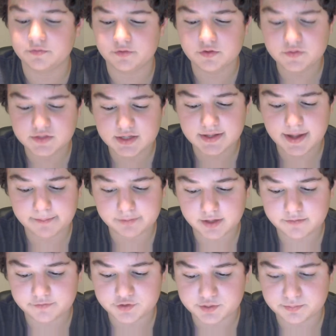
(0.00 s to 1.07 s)
If you've seen that
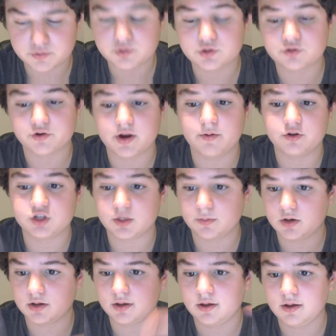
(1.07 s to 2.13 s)
Playful Spook stream, which I'm
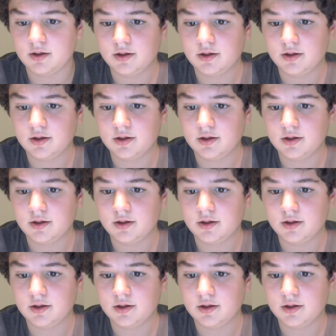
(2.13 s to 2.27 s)
going